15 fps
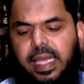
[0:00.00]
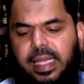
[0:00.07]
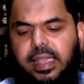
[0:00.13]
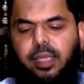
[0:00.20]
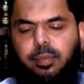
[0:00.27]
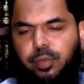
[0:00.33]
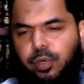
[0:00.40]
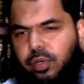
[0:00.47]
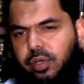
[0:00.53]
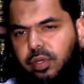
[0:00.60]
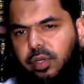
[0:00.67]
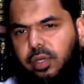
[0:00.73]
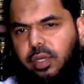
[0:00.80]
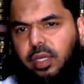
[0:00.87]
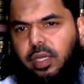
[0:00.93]
In the
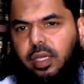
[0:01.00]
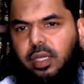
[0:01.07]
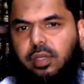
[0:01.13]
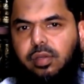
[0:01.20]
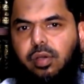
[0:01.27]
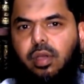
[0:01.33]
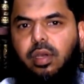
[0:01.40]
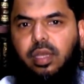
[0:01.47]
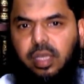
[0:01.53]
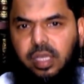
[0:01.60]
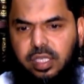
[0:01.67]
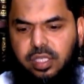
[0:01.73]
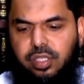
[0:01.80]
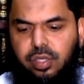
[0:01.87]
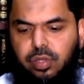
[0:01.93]
book called
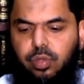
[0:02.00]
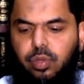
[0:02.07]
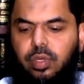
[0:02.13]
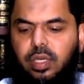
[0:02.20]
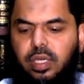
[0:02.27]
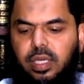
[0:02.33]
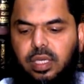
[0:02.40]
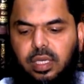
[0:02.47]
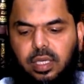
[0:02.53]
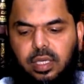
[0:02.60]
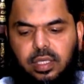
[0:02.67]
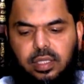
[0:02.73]
Qissatul uh,